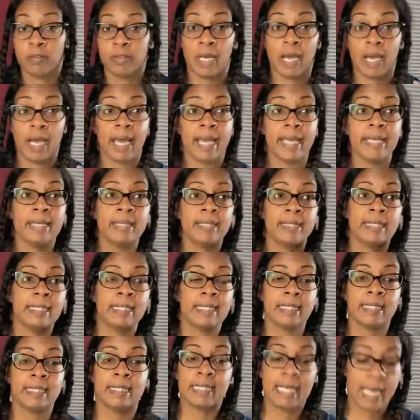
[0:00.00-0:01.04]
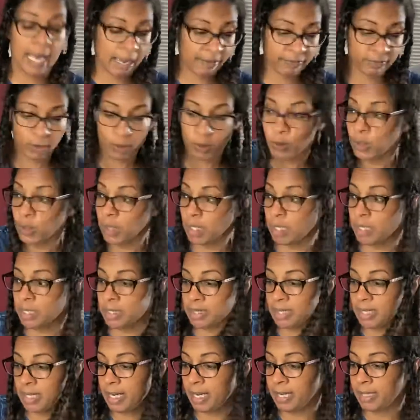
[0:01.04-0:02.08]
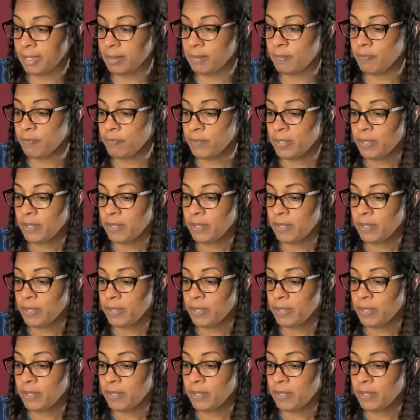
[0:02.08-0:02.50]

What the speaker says: Now, you have to look, because I